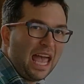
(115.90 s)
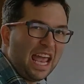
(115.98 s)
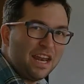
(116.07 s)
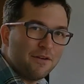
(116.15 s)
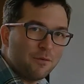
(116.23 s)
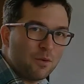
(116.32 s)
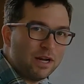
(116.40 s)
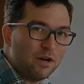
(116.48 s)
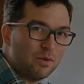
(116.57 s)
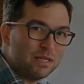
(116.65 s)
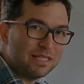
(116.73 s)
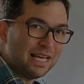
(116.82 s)
and if we're in
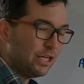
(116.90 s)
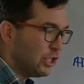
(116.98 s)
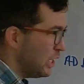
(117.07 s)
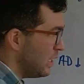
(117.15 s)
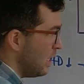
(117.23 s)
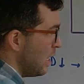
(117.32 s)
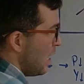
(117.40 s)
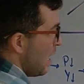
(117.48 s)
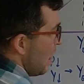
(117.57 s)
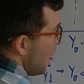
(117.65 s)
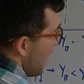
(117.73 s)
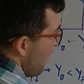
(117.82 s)
a recession,
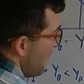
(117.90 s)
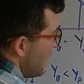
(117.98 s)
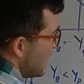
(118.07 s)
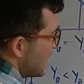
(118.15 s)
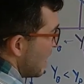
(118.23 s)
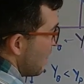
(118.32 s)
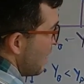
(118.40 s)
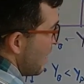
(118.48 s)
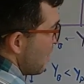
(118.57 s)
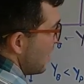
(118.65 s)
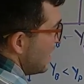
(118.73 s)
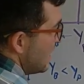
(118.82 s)
that means that
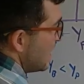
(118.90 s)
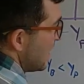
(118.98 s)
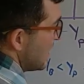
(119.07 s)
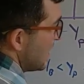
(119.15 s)
there is